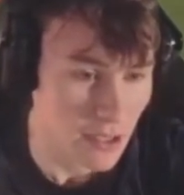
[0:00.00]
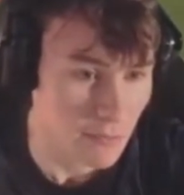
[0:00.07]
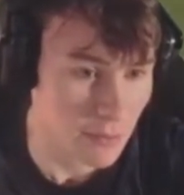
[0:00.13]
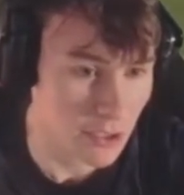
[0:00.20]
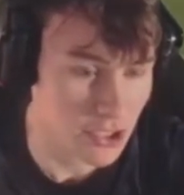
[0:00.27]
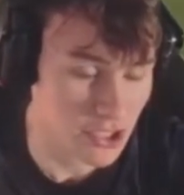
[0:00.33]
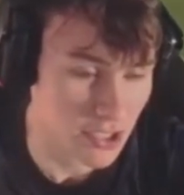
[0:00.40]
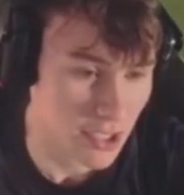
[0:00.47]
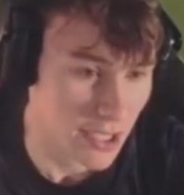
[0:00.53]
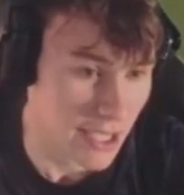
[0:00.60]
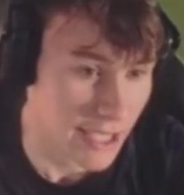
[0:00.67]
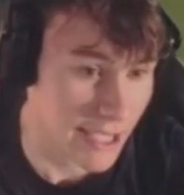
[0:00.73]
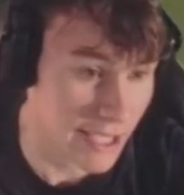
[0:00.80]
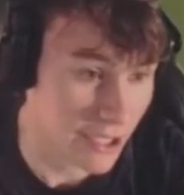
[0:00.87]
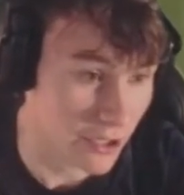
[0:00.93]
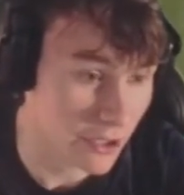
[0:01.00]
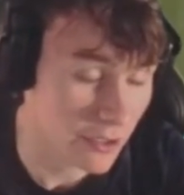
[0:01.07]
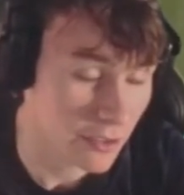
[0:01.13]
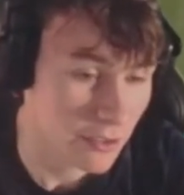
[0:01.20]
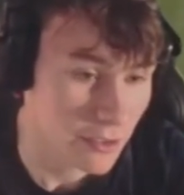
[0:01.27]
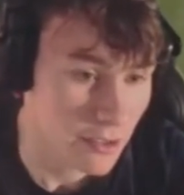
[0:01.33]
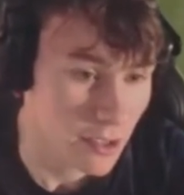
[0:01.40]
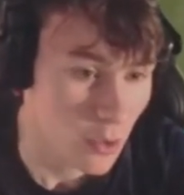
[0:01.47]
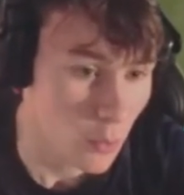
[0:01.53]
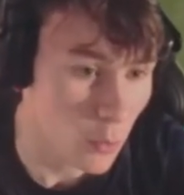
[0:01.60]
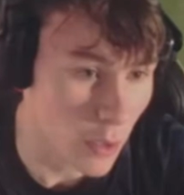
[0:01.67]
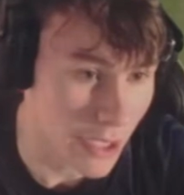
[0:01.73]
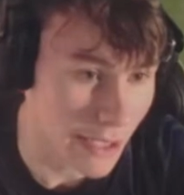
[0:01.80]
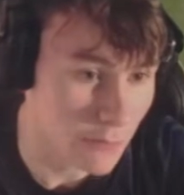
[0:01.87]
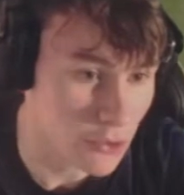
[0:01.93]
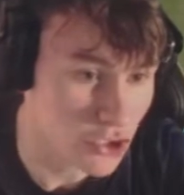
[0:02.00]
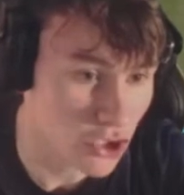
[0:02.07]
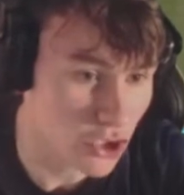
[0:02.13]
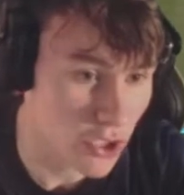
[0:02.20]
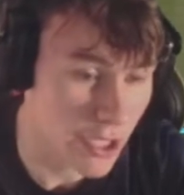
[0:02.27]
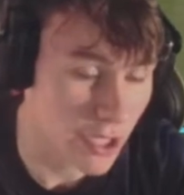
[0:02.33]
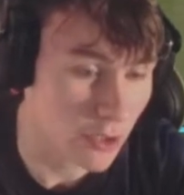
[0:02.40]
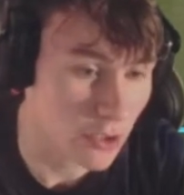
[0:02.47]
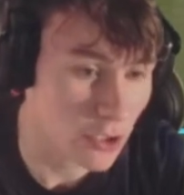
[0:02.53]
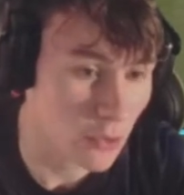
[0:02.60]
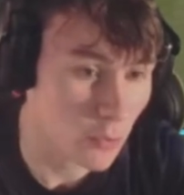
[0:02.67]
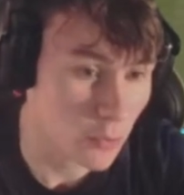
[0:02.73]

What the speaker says: Because here, what I would do here,